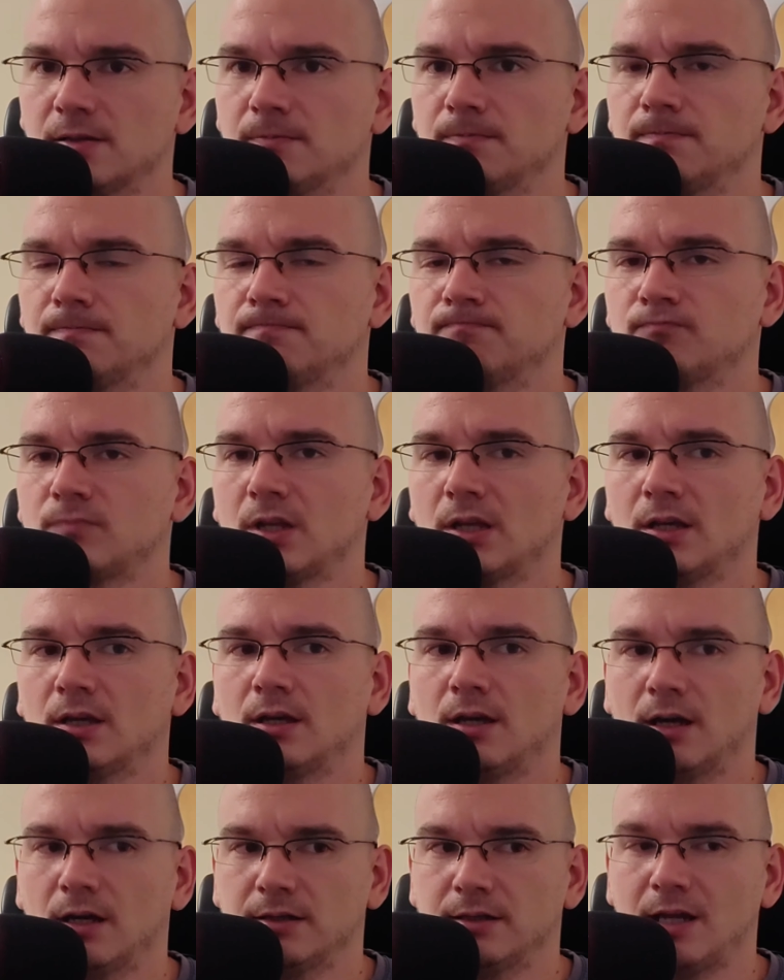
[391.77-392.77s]
a reason.
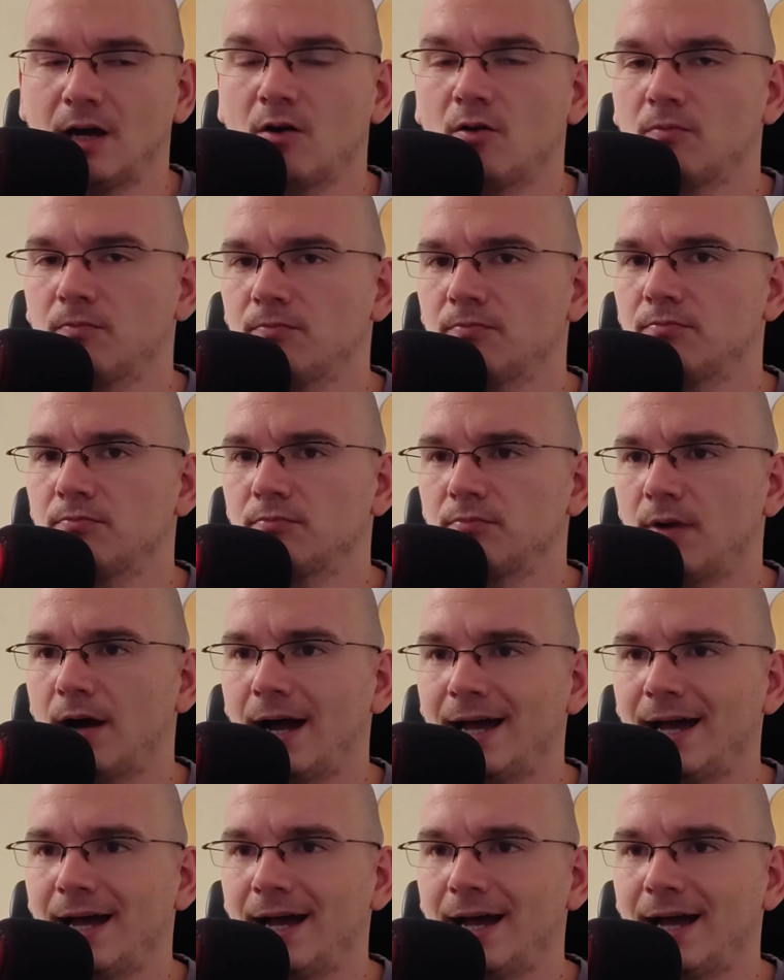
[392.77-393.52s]
Now,